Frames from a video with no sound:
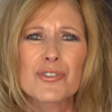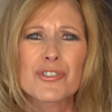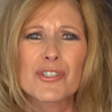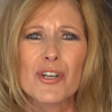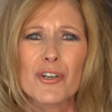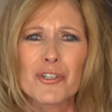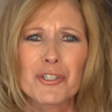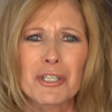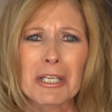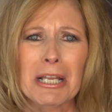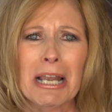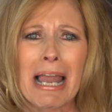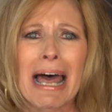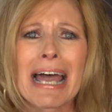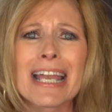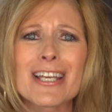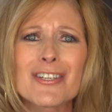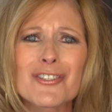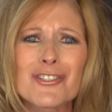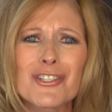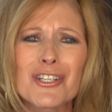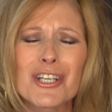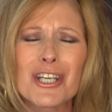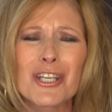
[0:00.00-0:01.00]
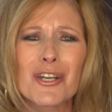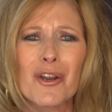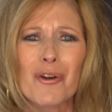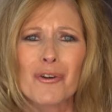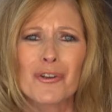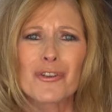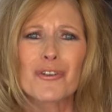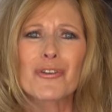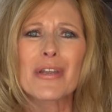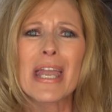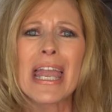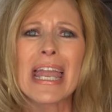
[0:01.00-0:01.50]
circulation or
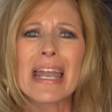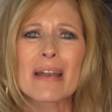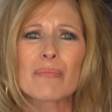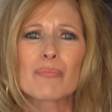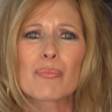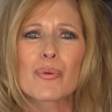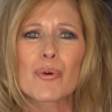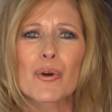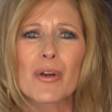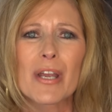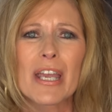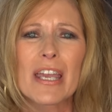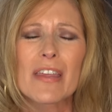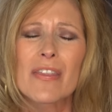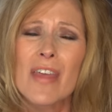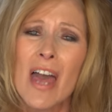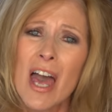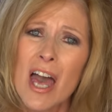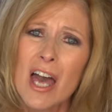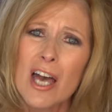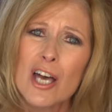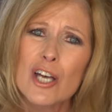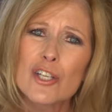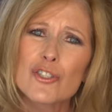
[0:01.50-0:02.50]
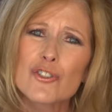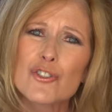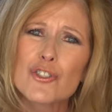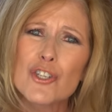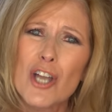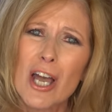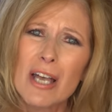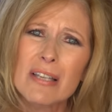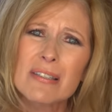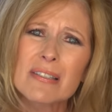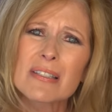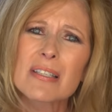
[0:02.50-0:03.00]
you can't breathe.
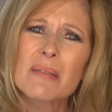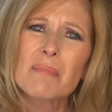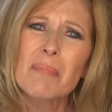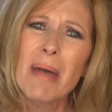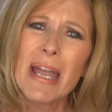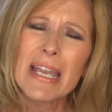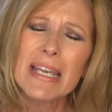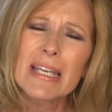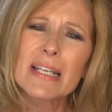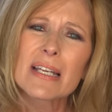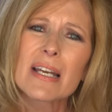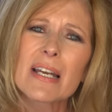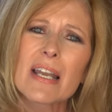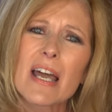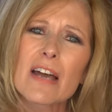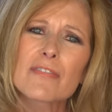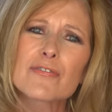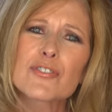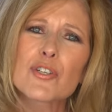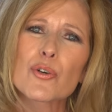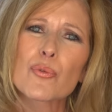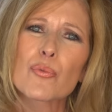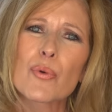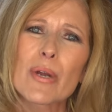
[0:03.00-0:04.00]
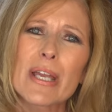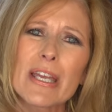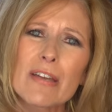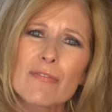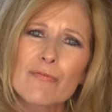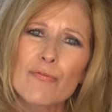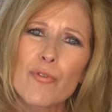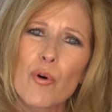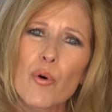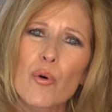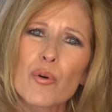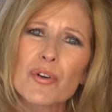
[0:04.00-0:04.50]
Just make it enough to
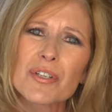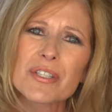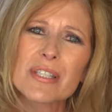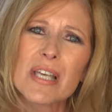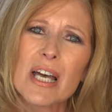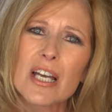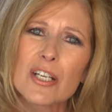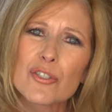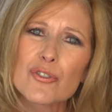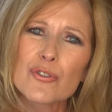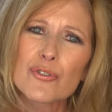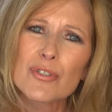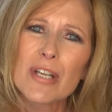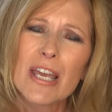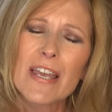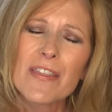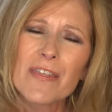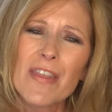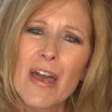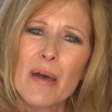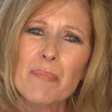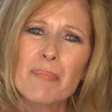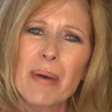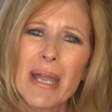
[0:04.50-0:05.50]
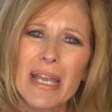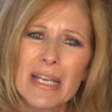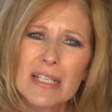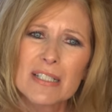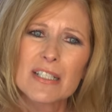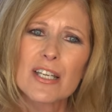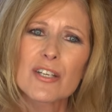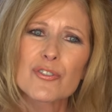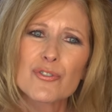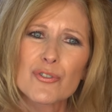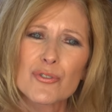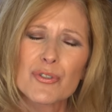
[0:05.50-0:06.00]
reinforce underneath, that band
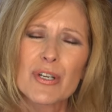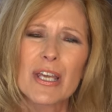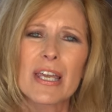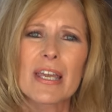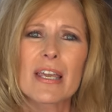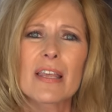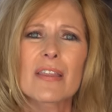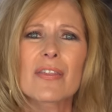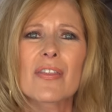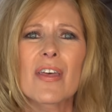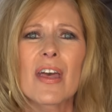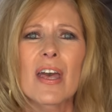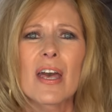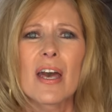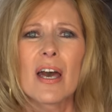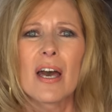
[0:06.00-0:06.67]
underneath,